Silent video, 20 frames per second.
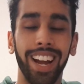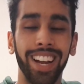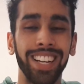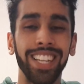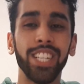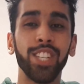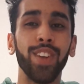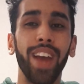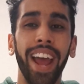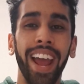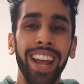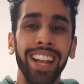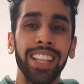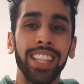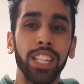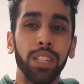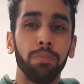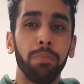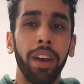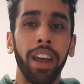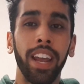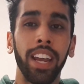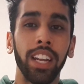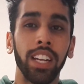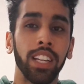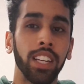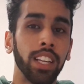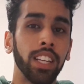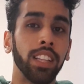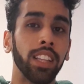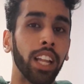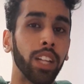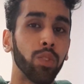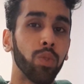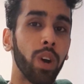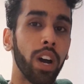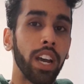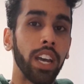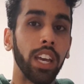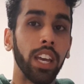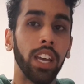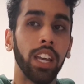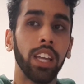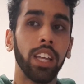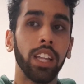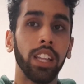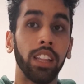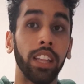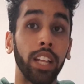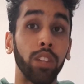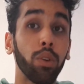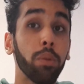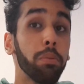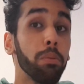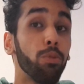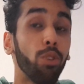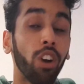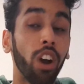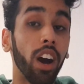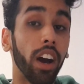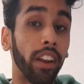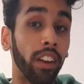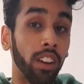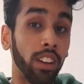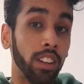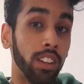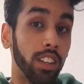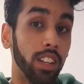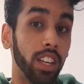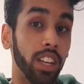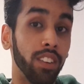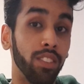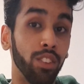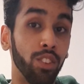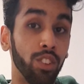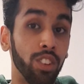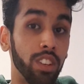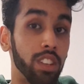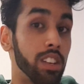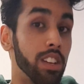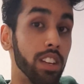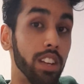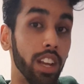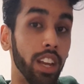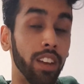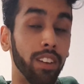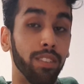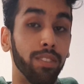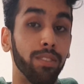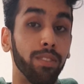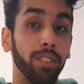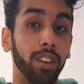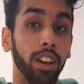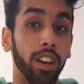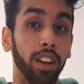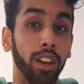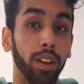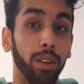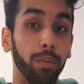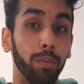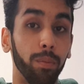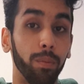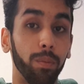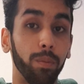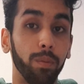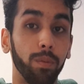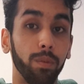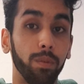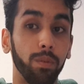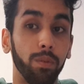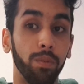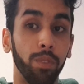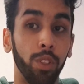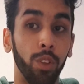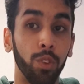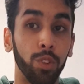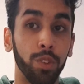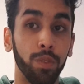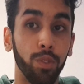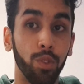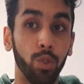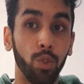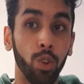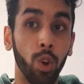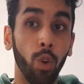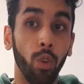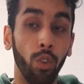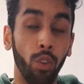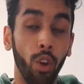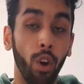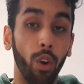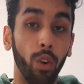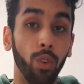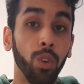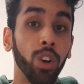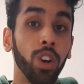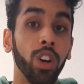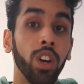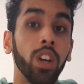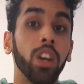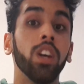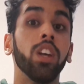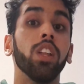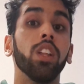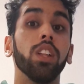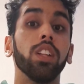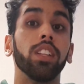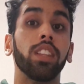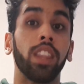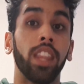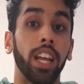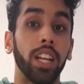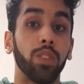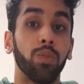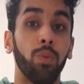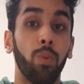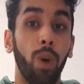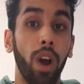need to end this pain. That's why people cut. If for those of you who don't know, that's